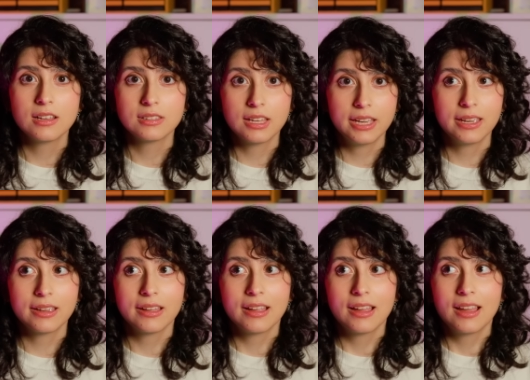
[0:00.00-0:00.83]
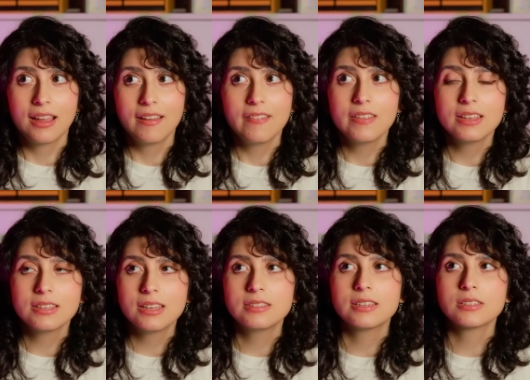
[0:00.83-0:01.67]
Like,
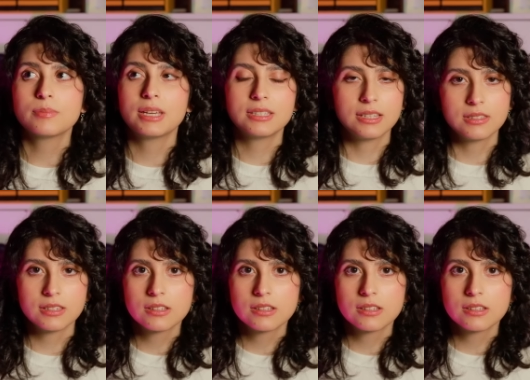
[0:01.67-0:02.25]
it doesn't make sense